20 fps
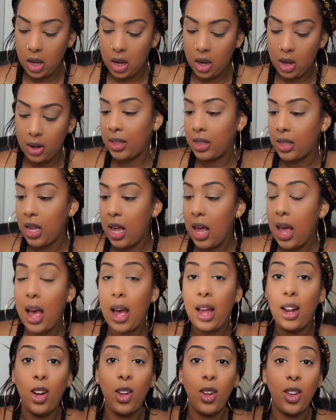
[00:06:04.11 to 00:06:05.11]

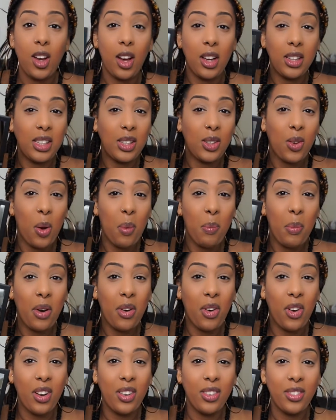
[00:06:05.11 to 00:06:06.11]
And look guys, it's got a
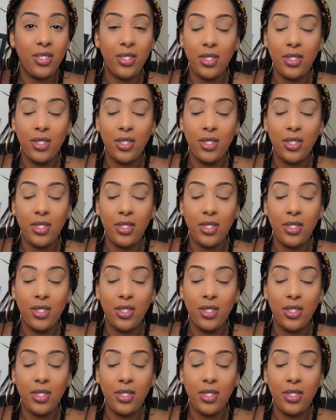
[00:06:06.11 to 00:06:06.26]
mirror.